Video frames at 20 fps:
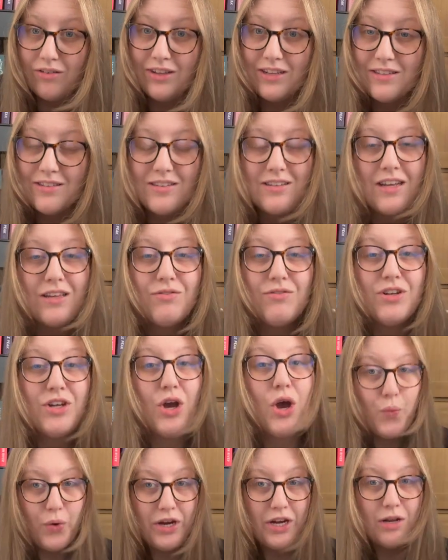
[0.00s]
In today's
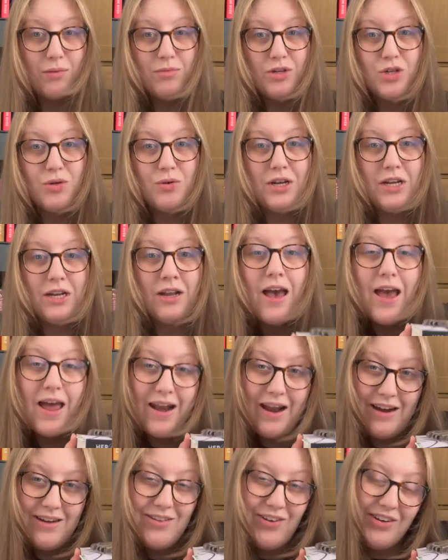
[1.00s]
video, we're going to be doing an
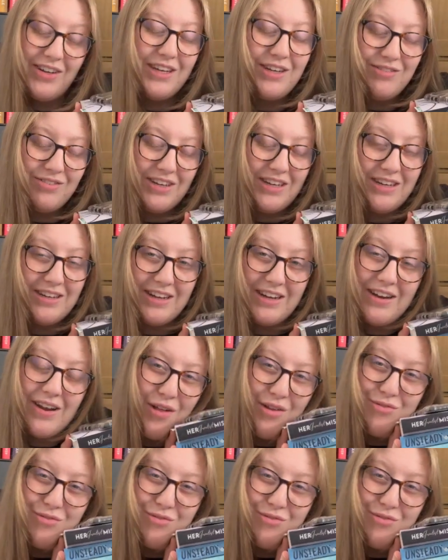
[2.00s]
ice hockey read